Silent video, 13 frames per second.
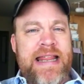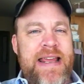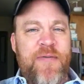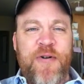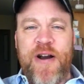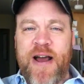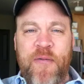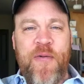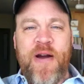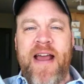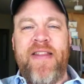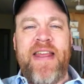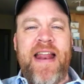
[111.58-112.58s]
and then when I
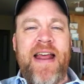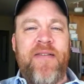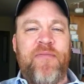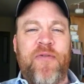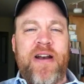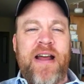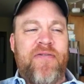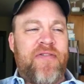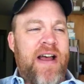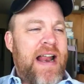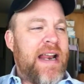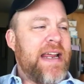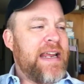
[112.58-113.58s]
and then when I
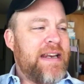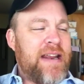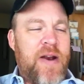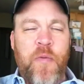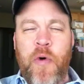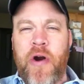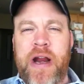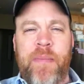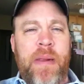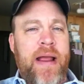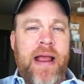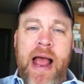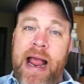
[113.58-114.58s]
finally get done working, I'm
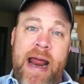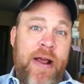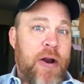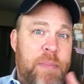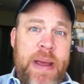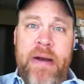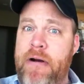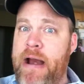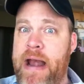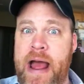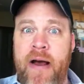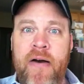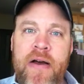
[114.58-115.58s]
like, I gotta go to bed
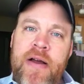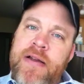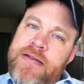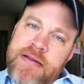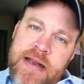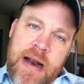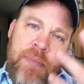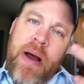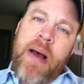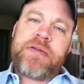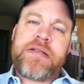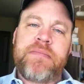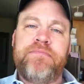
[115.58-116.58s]
right now. So then I
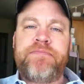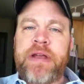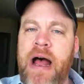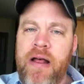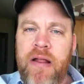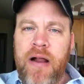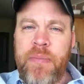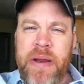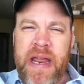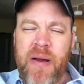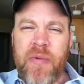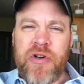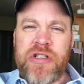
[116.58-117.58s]
pop some Tylenol
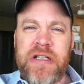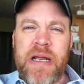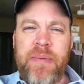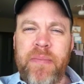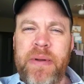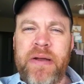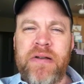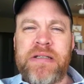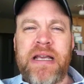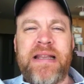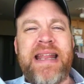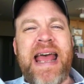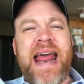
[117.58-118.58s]
PM or sleeping pills,
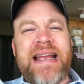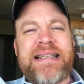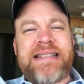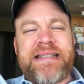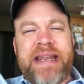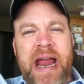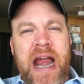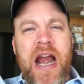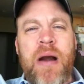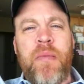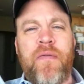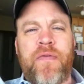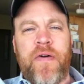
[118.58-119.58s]
and that is
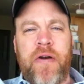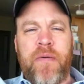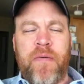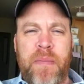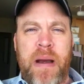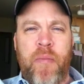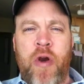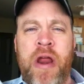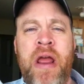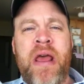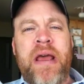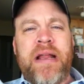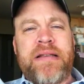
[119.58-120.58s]
terrible for your memory.
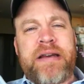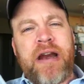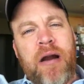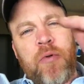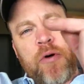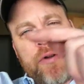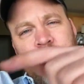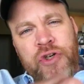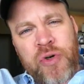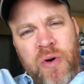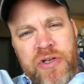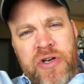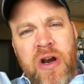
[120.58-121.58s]
It's terrible in the
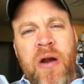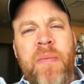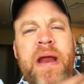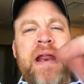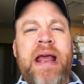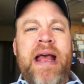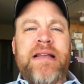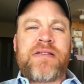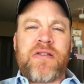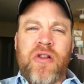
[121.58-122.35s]
short term, and it has